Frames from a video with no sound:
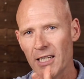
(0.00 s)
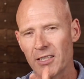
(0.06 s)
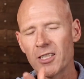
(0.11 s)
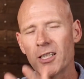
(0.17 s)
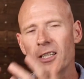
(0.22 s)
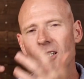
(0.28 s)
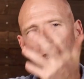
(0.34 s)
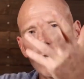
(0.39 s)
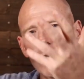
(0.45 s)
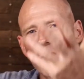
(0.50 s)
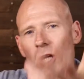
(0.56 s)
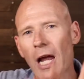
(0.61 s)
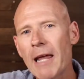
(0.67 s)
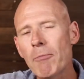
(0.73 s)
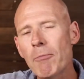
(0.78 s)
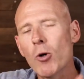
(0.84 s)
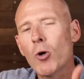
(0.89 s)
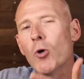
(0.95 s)
Did it
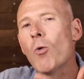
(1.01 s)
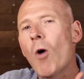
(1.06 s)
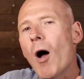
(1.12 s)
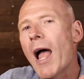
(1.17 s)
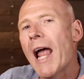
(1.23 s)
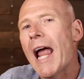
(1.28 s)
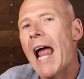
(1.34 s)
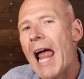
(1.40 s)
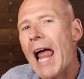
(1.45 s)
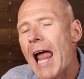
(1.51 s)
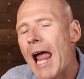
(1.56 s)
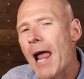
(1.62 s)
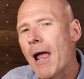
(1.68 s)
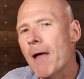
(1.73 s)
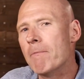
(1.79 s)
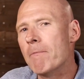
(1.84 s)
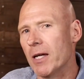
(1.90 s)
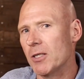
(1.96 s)
shape who I
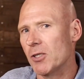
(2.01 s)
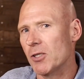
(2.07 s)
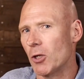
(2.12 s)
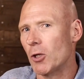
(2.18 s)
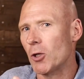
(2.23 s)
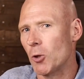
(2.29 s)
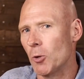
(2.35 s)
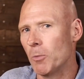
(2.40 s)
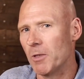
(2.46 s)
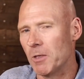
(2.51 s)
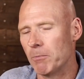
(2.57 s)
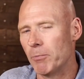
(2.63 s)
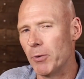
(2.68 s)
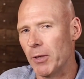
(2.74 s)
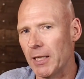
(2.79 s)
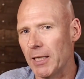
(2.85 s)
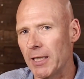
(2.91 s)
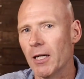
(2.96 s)
am as a human
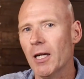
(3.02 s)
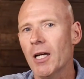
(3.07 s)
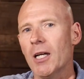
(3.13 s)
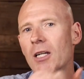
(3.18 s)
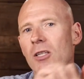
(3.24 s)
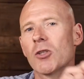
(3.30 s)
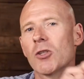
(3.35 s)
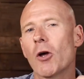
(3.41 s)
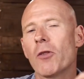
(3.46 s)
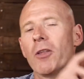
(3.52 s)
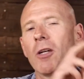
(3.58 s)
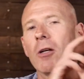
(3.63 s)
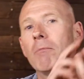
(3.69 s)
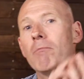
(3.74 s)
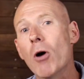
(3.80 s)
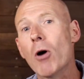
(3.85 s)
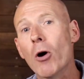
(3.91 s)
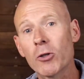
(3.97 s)
being so that
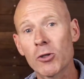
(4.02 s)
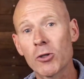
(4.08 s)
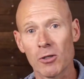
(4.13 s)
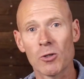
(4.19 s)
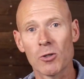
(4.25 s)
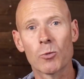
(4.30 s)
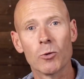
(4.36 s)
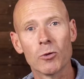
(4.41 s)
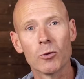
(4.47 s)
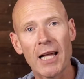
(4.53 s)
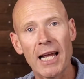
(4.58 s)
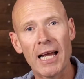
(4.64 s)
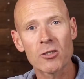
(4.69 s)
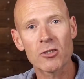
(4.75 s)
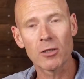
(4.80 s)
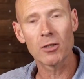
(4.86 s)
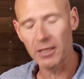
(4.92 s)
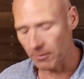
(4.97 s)
emotions will
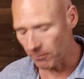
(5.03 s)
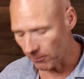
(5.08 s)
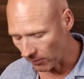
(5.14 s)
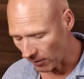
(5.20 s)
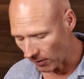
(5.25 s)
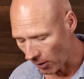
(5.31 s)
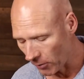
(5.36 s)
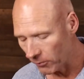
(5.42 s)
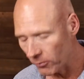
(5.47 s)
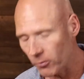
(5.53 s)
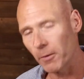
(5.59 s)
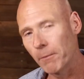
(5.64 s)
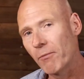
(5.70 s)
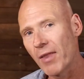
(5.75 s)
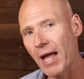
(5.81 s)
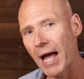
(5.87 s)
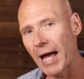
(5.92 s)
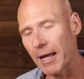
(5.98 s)
naturally flow
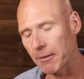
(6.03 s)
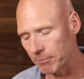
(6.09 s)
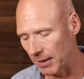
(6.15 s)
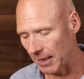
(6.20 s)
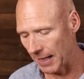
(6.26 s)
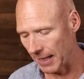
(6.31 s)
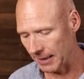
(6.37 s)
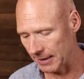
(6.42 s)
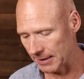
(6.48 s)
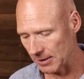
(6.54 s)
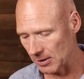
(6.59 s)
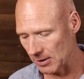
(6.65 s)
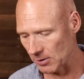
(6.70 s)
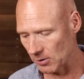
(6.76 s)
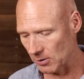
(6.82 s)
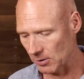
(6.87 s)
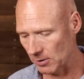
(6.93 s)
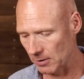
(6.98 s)
from that
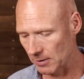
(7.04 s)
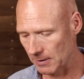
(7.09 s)
place?